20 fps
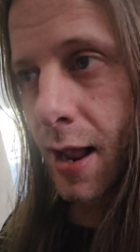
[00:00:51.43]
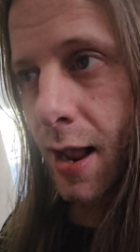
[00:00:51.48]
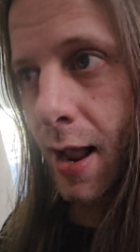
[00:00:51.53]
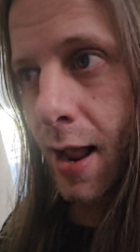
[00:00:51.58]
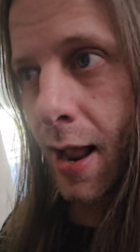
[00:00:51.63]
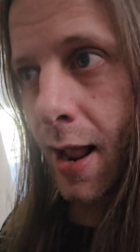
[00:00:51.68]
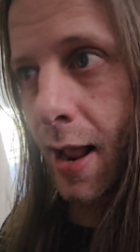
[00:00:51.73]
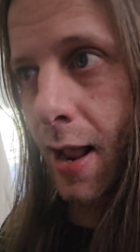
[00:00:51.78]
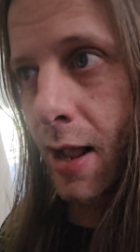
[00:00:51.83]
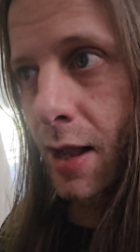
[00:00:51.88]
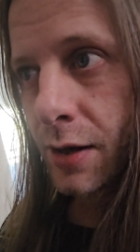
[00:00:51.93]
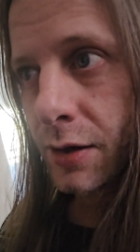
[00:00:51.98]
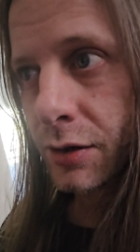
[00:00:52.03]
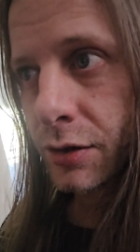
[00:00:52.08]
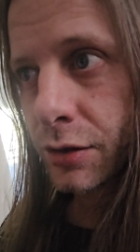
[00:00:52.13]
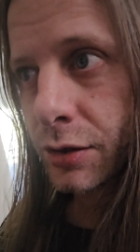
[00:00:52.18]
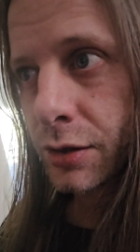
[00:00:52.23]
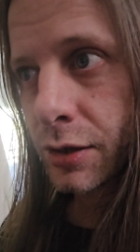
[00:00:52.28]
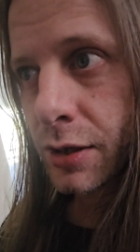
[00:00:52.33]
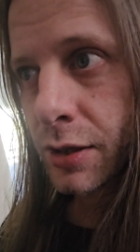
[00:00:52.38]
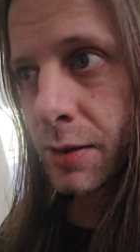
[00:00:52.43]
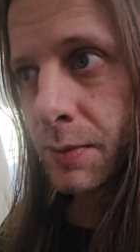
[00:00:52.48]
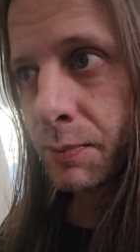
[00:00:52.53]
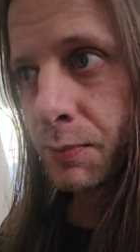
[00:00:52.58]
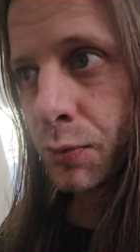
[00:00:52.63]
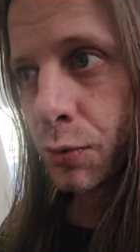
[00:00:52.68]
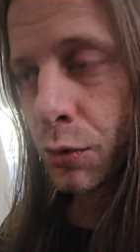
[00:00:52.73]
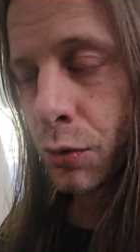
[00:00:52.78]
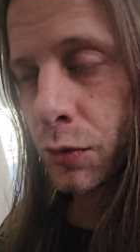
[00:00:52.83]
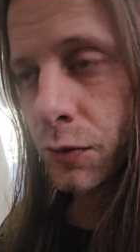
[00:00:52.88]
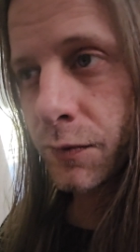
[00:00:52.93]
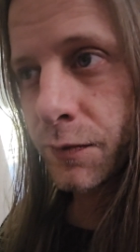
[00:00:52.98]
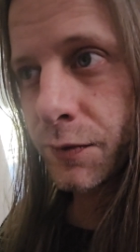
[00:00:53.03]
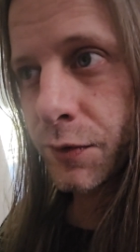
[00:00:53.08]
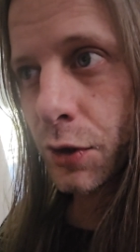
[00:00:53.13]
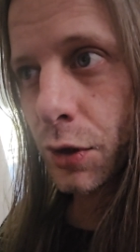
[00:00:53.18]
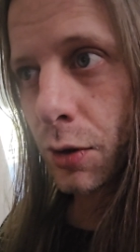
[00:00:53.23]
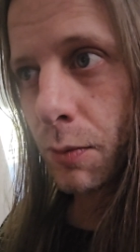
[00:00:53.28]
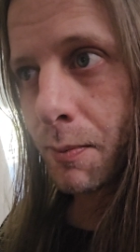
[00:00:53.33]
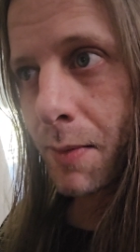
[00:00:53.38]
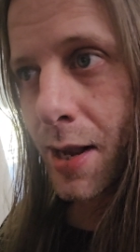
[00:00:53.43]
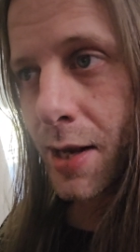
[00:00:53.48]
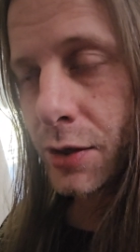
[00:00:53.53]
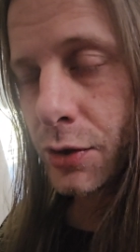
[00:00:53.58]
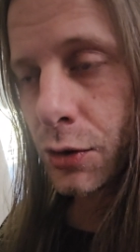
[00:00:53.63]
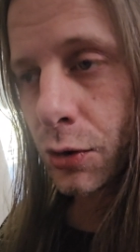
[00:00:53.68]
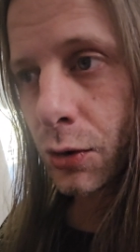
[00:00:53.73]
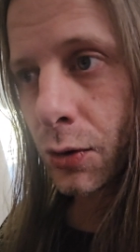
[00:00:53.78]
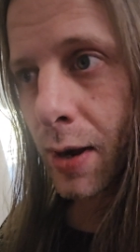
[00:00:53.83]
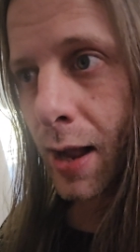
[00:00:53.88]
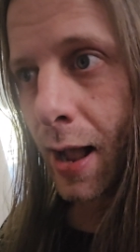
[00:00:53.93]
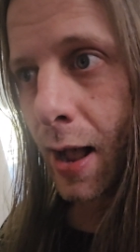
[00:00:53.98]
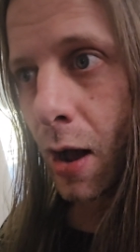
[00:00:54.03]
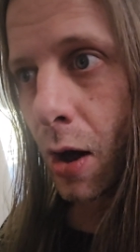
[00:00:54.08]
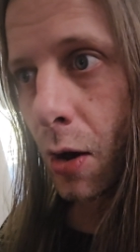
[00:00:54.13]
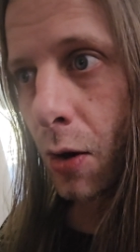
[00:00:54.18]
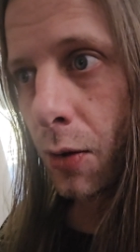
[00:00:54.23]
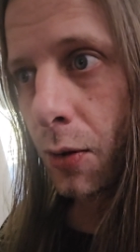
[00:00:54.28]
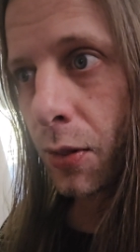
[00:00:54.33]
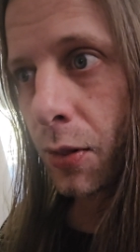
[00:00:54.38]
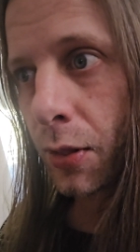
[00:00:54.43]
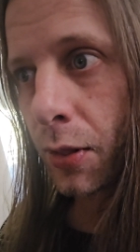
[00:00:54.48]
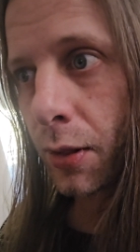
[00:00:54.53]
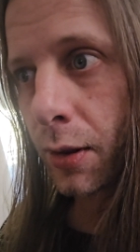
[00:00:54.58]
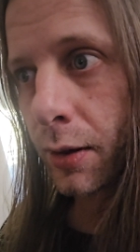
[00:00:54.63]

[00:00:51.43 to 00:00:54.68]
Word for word: and improve your mental health.